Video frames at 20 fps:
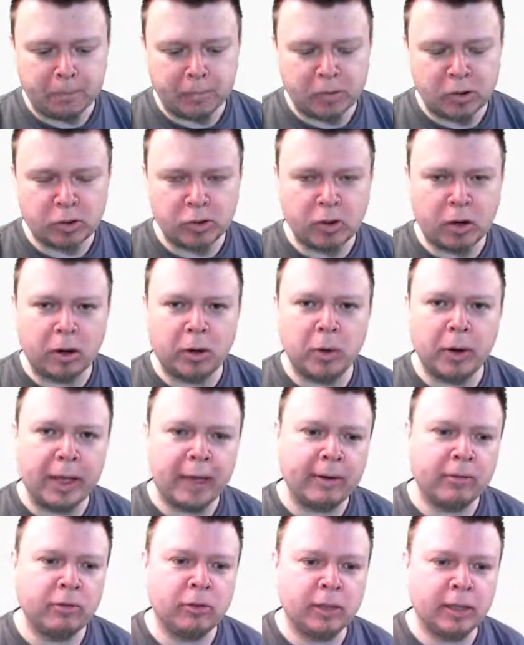show
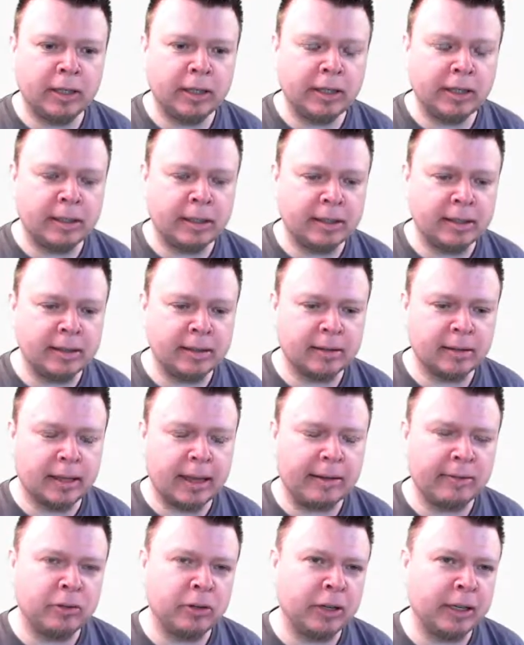
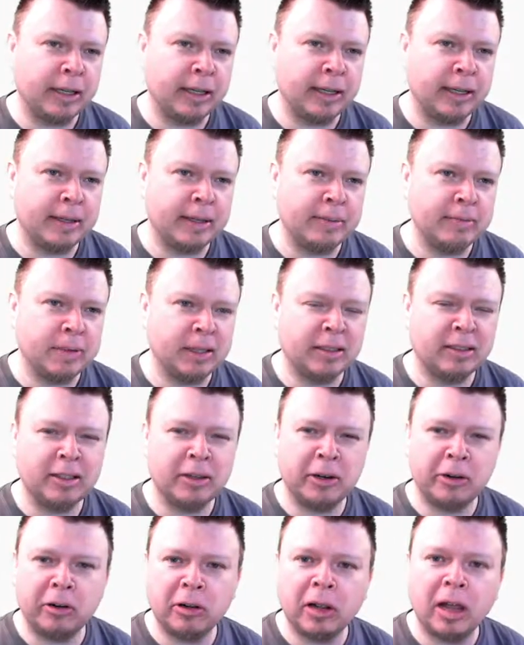every
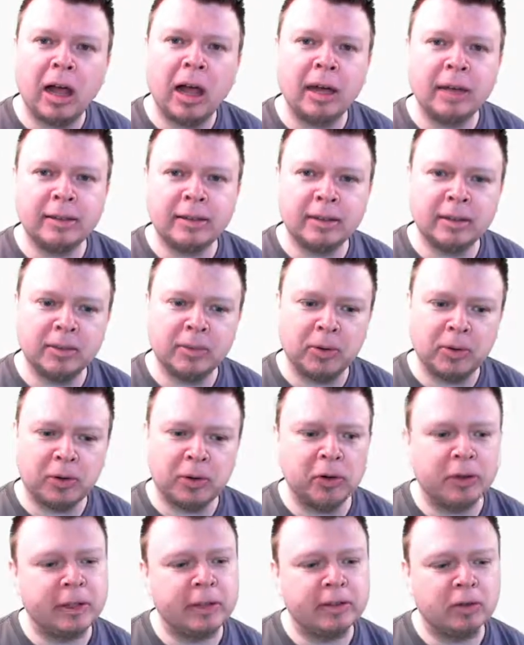material item on
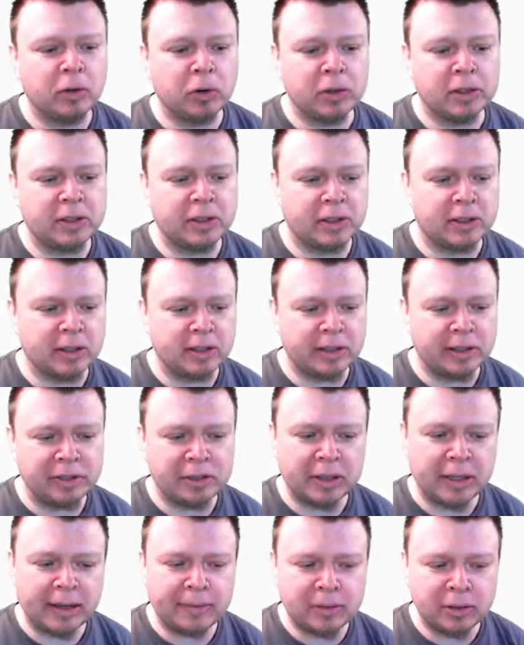your invoices, then
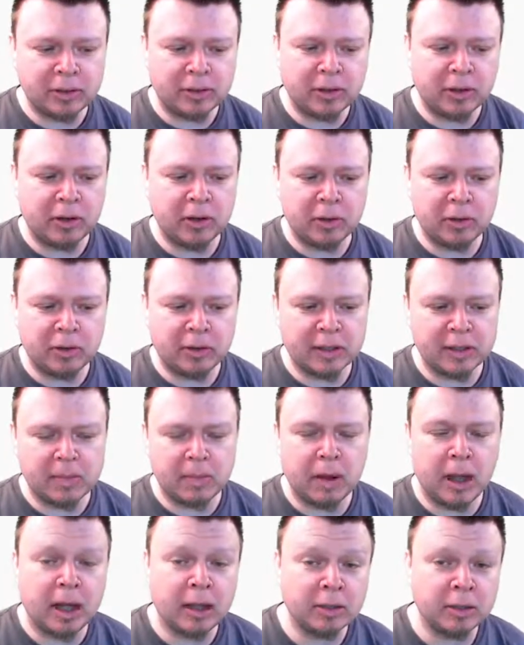you'll have to turn on this
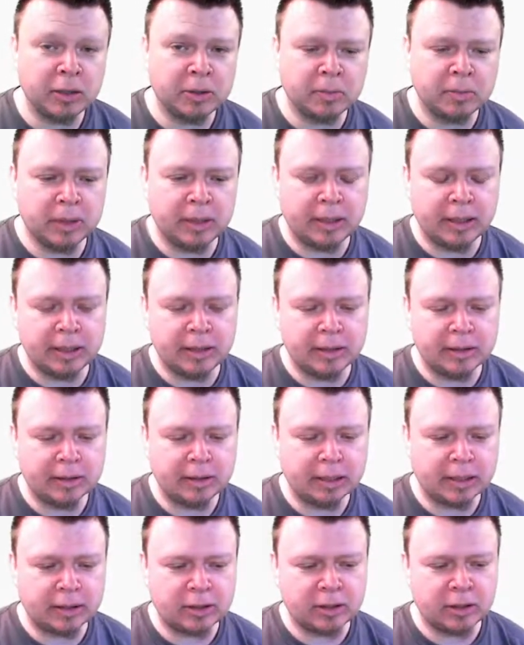margin billing
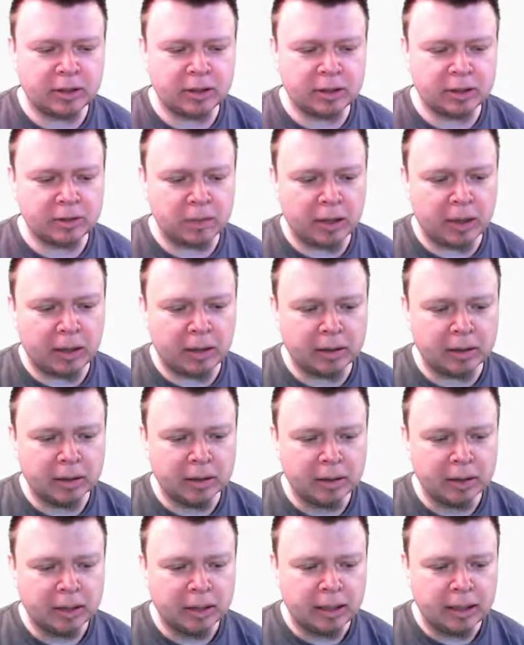section as well,
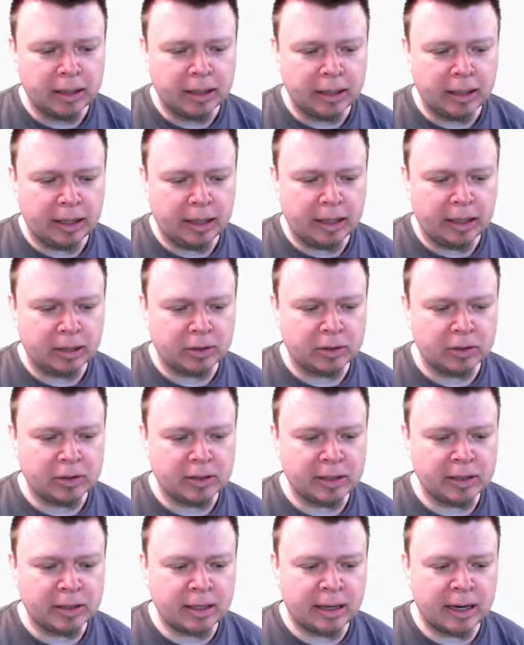because
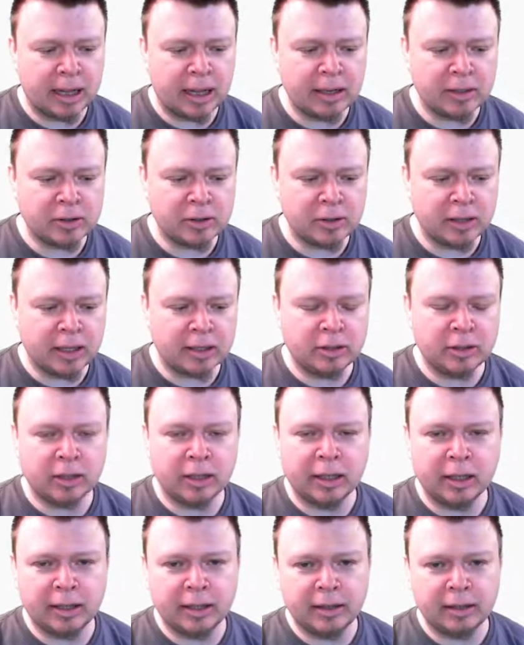this allows you that you
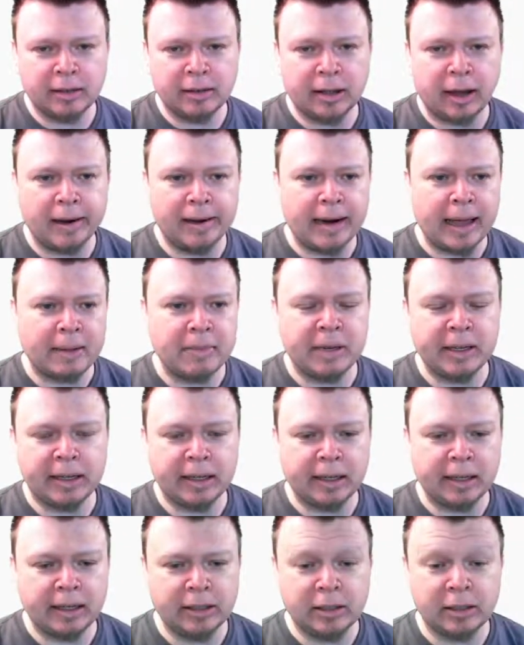can
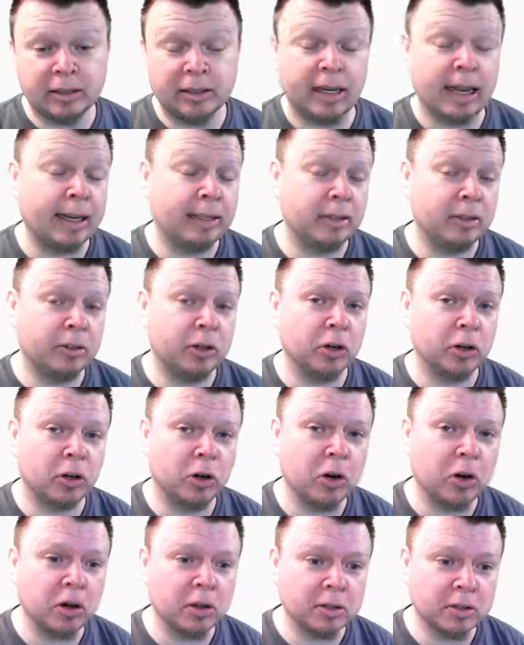dynamically just enter your
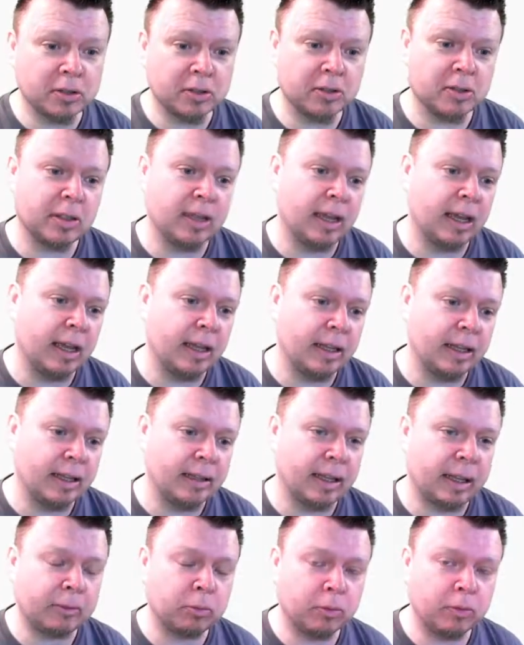costs, and then
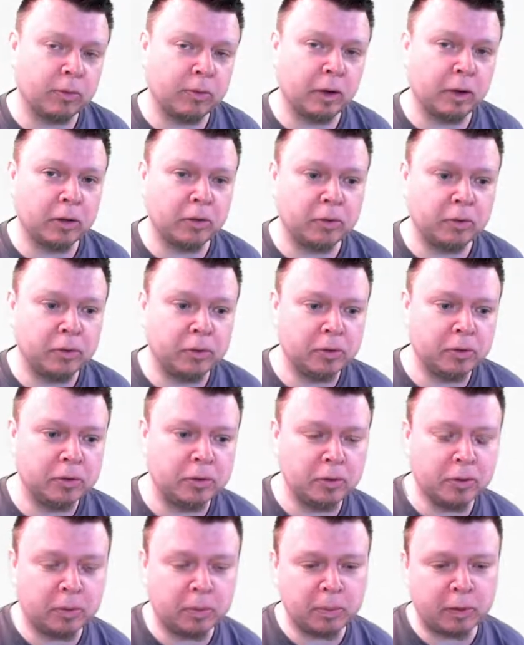that will flow through
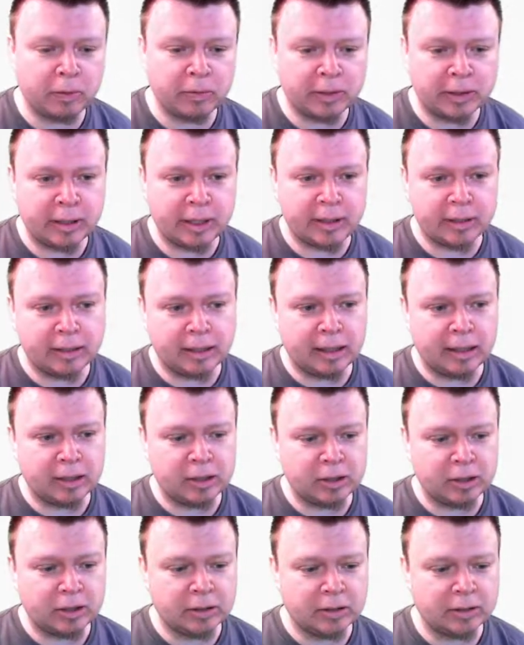to the profit
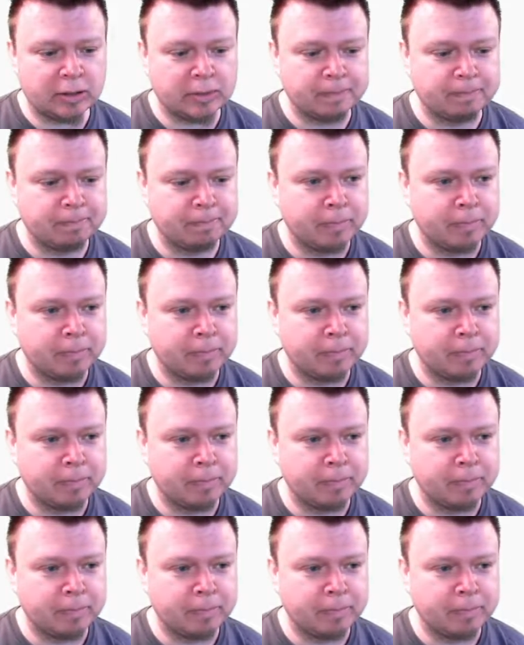calculations.